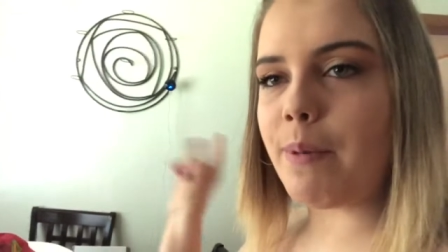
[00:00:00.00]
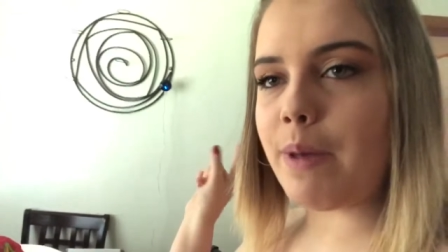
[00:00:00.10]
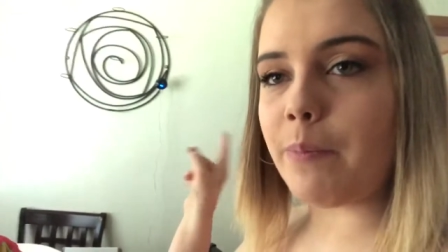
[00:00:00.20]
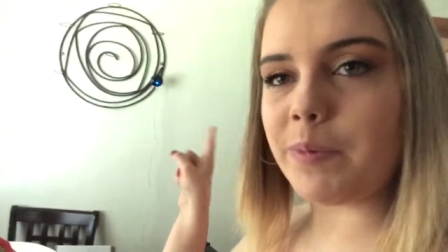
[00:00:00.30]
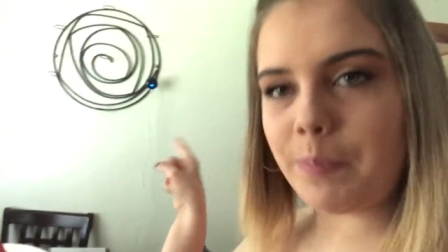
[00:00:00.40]
My
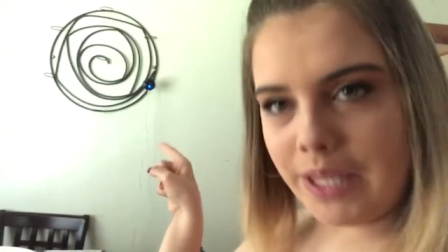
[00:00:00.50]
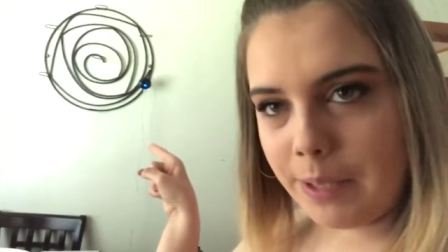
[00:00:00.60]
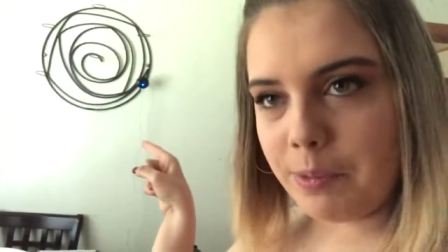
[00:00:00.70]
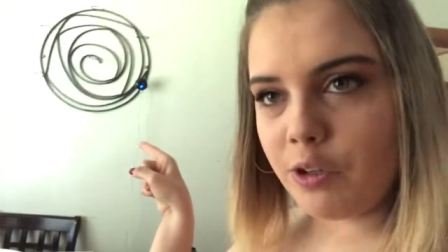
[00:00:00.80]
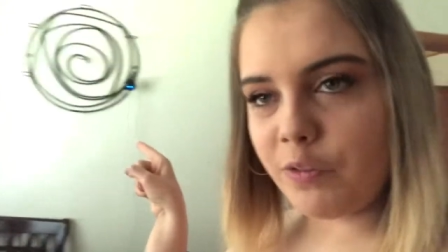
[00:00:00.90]
mom's
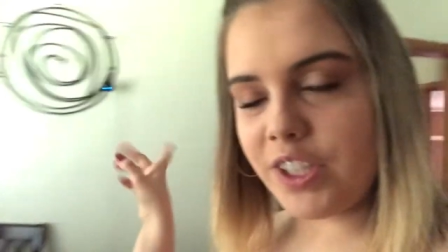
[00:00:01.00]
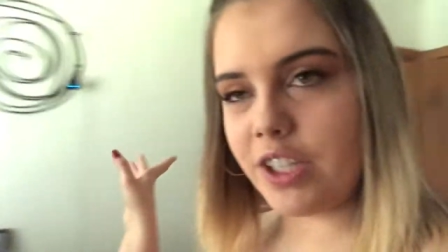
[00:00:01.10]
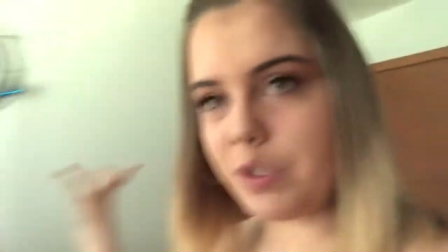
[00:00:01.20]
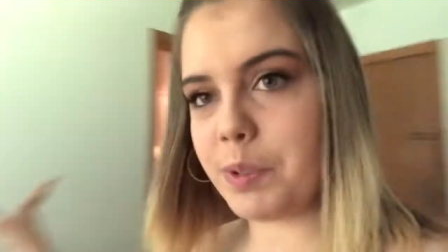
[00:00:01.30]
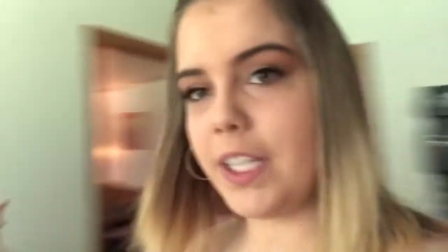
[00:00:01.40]
peeping over
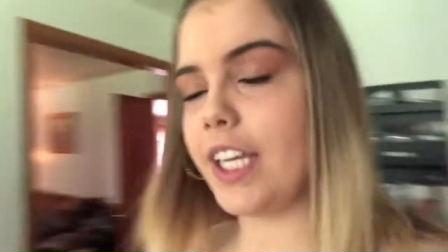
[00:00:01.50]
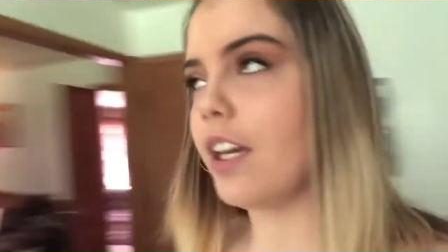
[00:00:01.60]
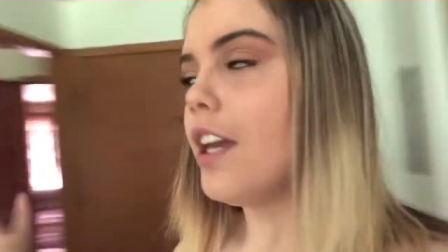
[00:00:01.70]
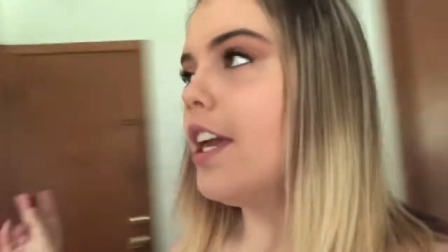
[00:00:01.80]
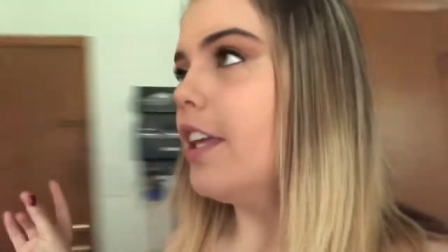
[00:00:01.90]
there. She put
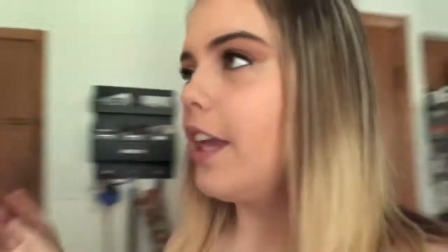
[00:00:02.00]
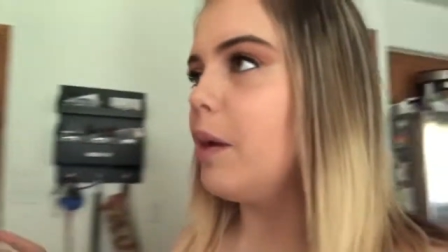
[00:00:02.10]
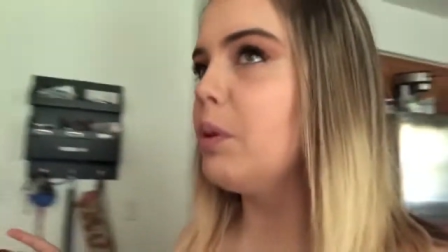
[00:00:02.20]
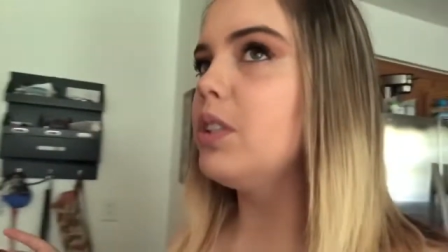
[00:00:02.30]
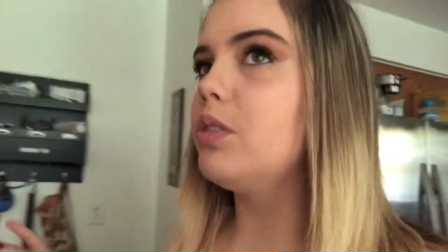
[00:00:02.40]
like
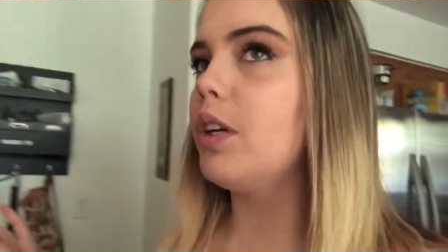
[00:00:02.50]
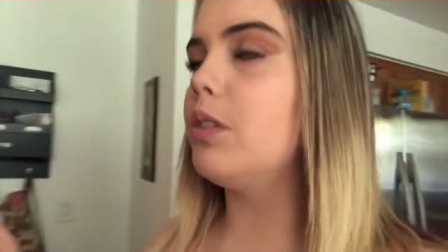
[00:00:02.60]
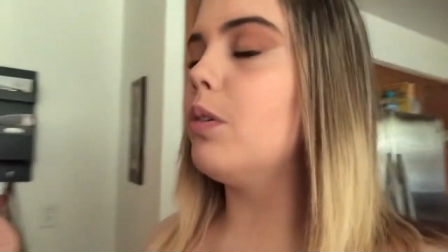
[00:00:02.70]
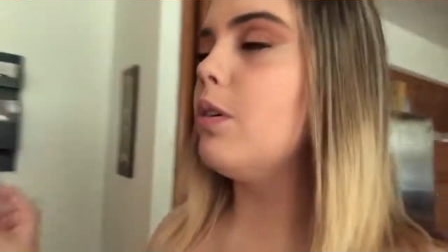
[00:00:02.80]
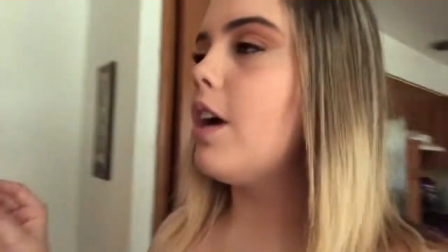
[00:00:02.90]
cameras
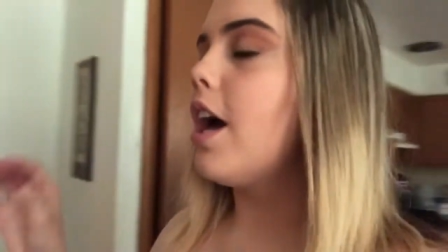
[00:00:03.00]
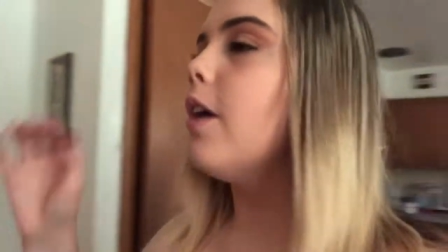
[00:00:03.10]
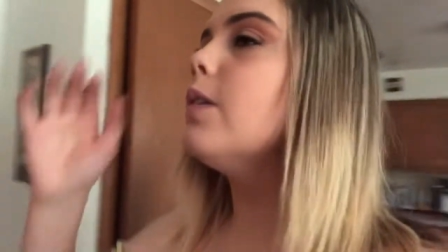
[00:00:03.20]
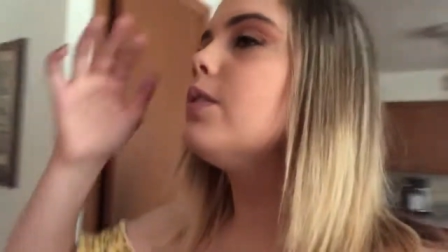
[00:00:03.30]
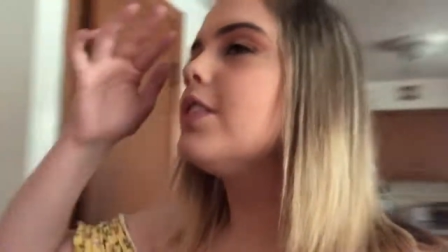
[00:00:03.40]
throughout the whole house.